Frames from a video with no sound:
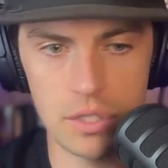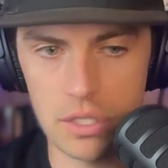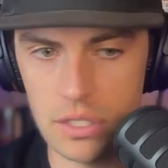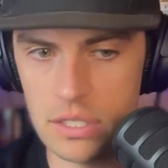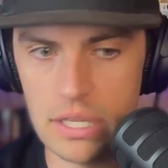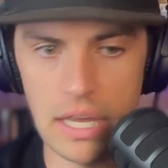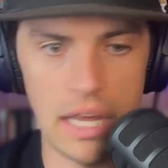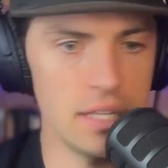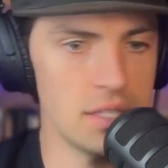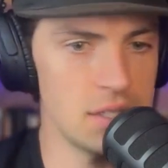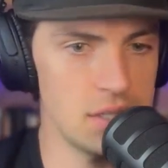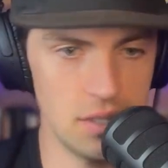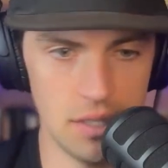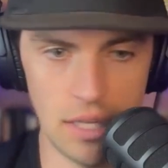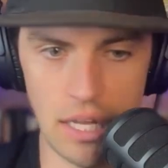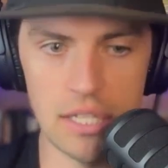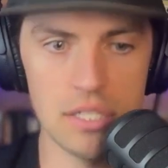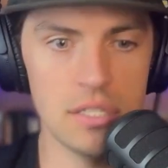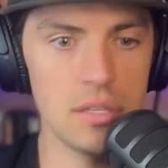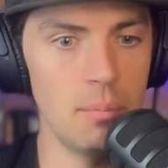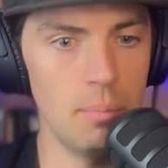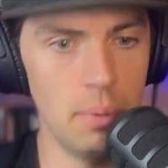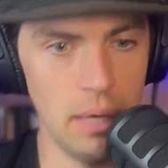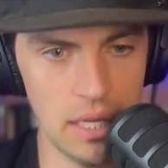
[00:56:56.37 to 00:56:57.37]
because that's
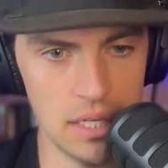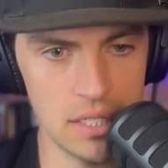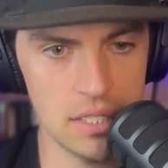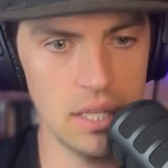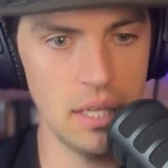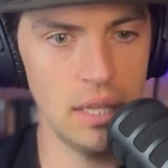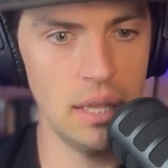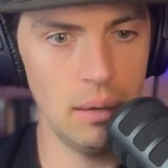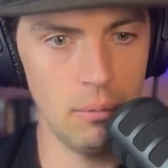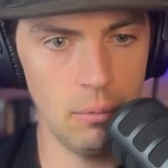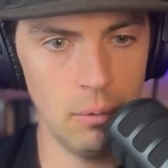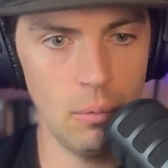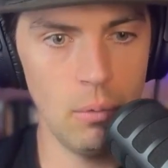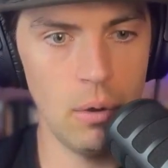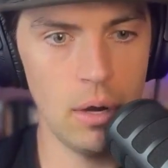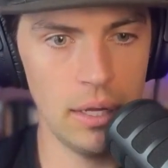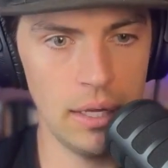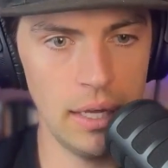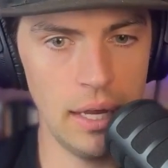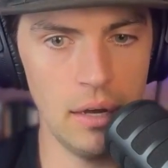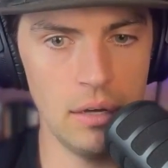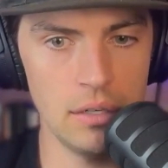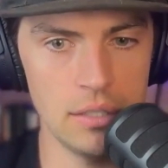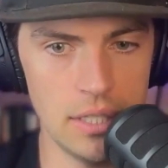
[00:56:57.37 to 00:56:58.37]
the biggest thing that we want to
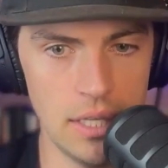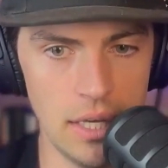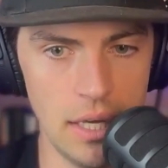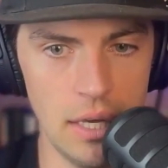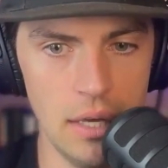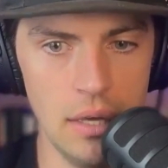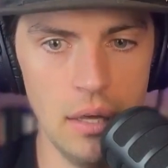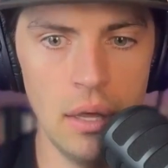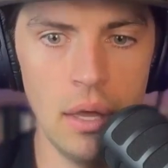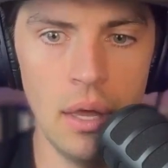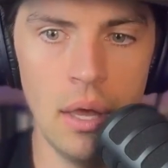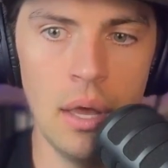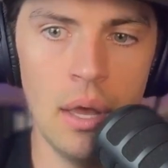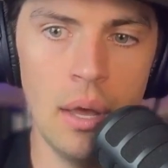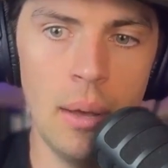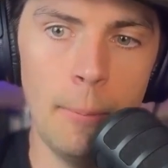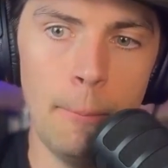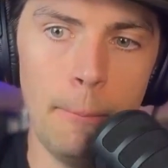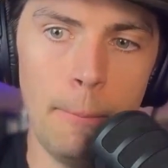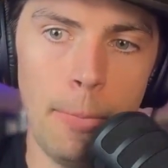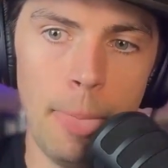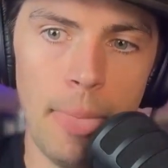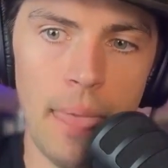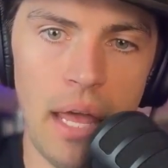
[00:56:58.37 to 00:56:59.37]
guarantee.
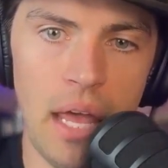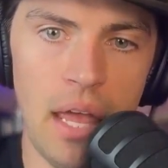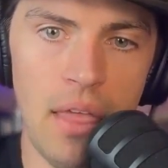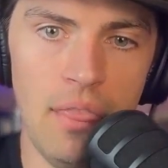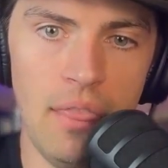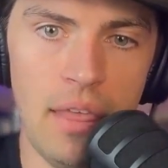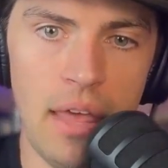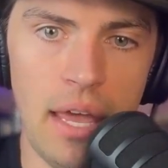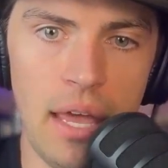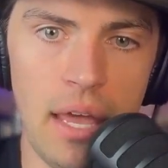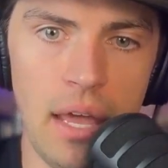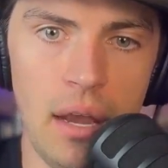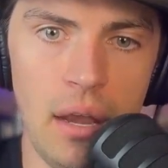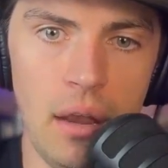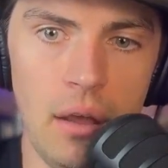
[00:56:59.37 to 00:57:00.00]
And then